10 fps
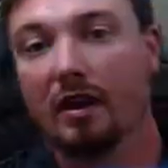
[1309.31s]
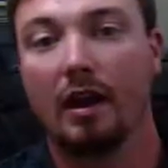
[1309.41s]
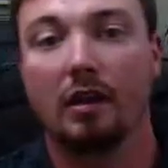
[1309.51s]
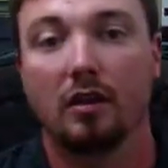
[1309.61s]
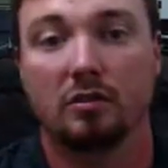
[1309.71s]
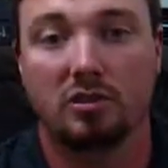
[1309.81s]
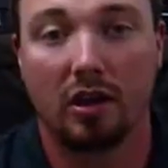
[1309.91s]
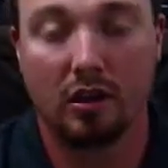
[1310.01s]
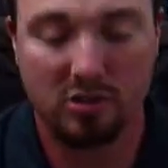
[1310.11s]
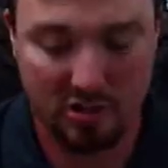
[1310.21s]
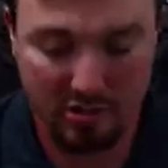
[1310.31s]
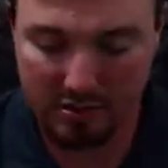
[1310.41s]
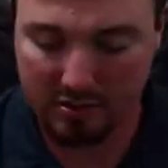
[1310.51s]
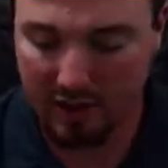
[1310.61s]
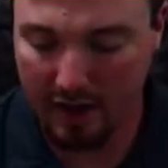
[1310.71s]
it's an 8-inch
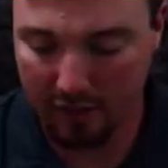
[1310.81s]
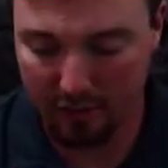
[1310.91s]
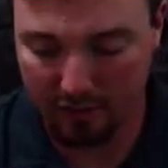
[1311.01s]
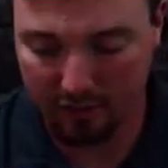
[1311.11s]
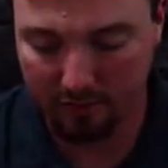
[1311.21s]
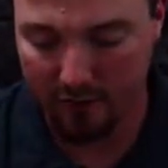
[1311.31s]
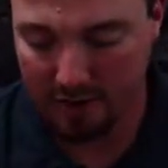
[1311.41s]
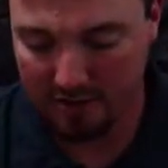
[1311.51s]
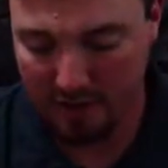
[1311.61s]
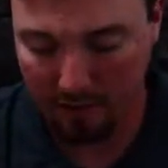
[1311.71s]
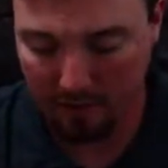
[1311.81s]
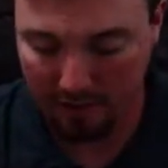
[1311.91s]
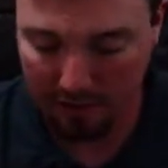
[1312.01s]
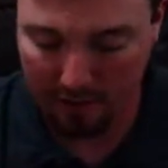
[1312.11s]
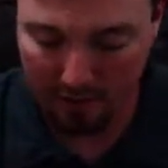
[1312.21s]
HD tablet, Fire
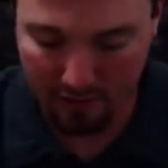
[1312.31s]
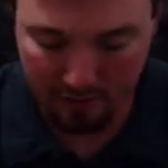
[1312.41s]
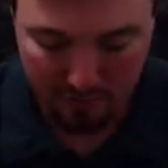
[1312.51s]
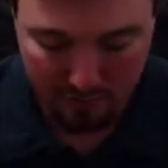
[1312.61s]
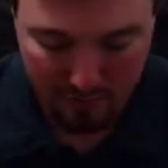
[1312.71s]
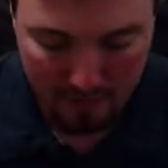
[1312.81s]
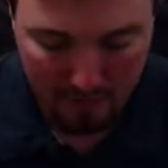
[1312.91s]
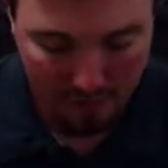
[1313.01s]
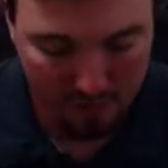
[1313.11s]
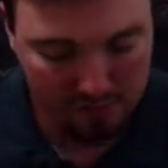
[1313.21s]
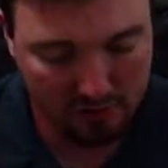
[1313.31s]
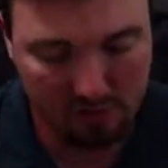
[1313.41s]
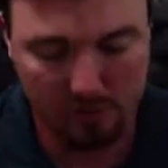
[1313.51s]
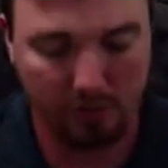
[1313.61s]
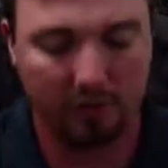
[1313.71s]
tablet, and
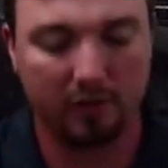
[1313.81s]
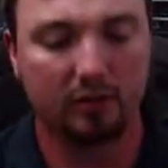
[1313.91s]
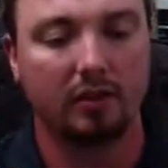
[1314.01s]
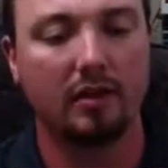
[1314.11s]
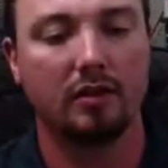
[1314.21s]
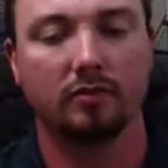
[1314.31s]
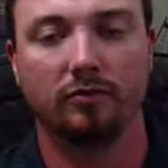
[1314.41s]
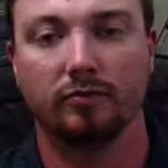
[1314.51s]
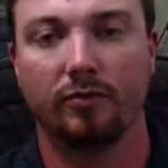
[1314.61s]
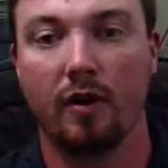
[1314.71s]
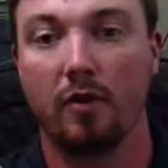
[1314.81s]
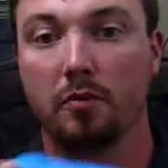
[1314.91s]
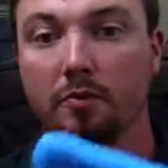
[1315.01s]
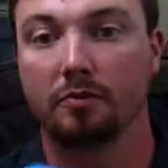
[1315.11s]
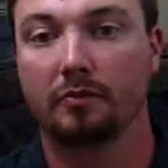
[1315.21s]
comes with this really neat
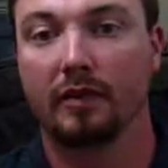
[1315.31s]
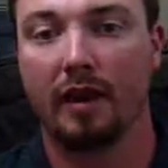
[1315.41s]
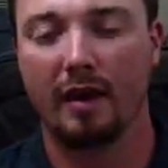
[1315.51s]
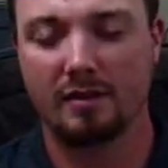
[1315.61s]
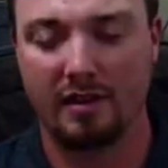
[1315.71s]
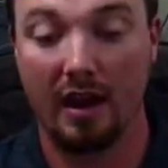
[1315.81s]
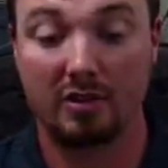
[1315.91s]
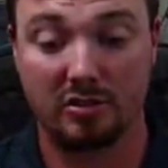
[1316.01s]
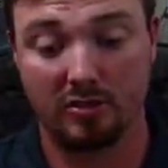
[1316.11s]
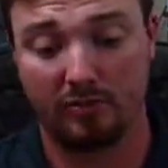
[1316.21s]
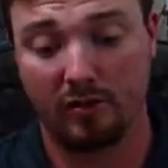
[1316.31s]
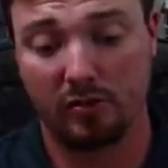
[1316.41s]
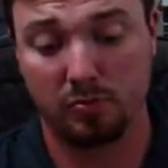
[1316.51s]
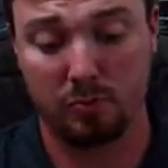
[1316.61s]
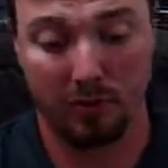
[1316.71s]
foam case that
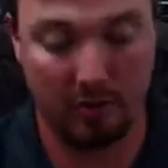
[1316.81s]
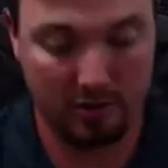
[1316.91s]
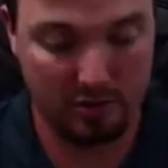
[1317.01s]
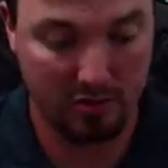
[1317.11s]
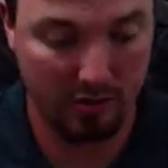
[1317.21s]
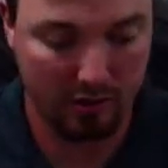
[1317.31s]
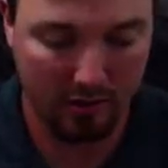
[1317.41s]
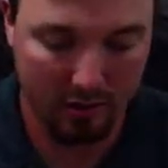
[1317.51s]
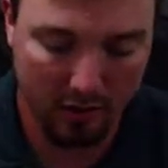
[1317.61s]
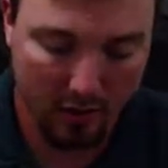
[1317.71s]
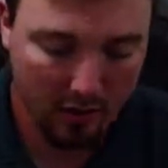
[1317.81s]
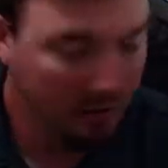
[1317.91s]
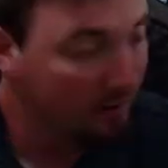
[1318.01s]
actually feels pretty sturdy.